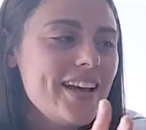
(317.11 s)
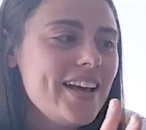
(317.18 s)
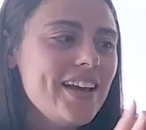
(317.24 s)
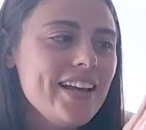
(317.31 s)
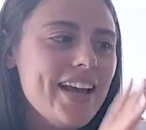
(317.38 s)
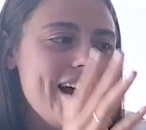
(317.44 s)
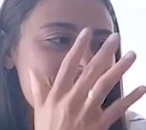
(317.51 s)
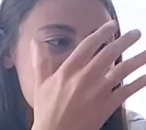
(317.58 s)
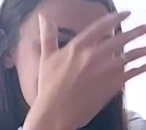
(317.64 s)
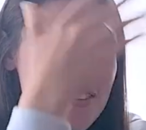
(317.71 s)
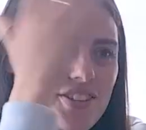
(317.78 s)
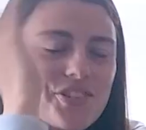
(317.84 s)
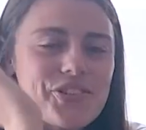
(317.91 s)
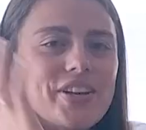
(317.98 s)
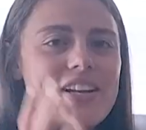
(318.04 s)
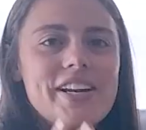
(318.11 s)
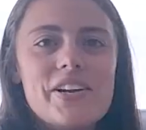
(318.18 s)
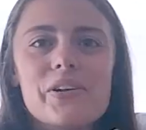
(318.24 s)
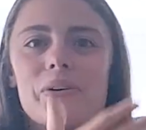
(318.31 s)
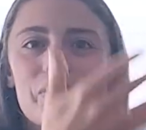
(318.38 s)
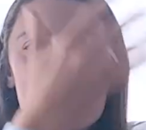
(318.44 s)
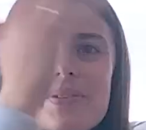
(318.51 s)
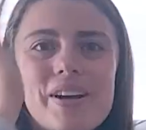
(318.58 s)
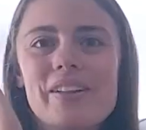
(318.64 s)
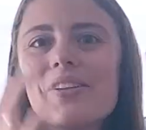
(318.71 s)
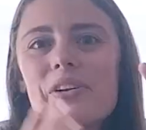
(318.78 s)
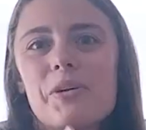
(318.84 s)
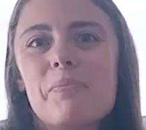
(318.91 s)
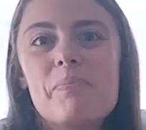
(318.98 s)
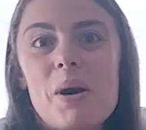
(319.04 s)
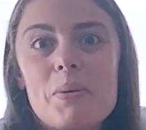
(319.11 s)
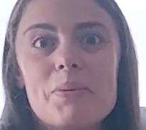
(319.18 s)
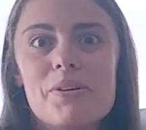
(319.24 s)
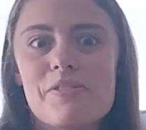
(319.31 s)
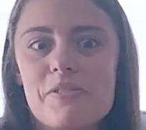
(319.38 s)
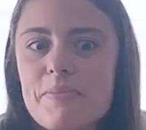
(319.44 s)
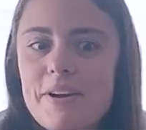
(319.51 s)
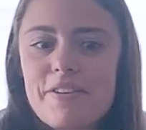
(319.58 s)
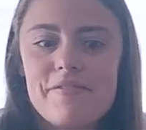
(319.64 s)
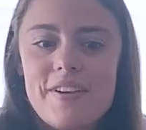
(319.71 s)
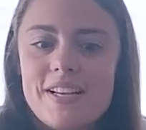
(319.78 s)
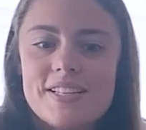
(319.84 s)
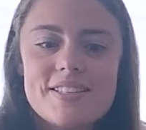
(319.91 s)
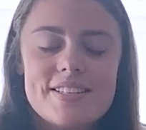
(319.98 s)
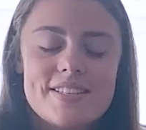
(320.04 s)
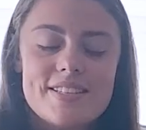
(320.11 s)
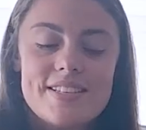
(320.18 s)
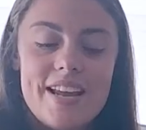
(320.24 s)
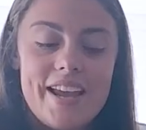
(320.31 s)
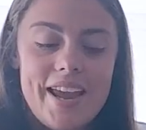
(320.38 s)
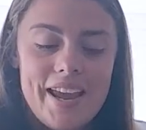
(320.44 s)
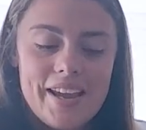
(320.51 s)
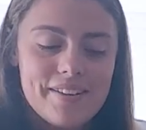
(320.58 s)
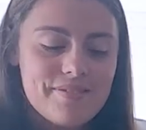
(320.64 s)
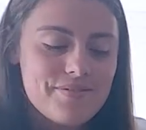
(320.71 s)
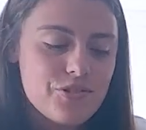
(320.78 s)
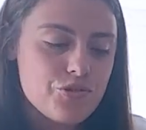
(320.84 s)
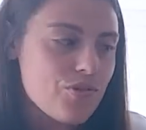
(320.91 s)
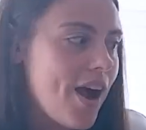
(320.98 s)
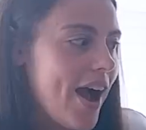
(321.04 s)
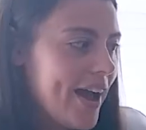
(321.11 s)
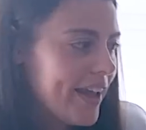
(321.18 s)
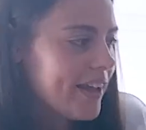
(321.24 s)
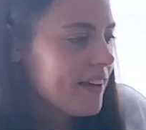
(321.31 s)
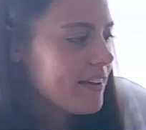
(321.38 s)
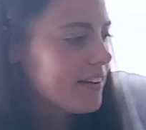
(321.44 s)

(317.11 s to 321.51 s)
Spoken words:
yeah, just created a little bubble for my face to stay dry.